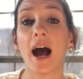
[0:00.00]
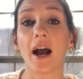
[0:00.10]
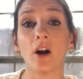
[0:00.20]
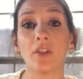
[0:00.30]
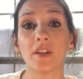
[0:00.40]
I
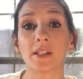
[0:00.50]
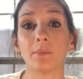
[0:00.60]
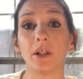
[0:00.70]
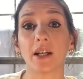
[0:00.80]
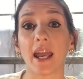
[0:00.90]
hauled this
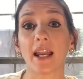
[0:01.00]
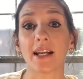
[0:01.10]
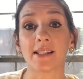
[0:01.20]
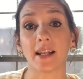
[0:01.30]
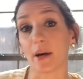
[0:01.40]
book, and
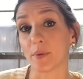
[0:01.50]
I said I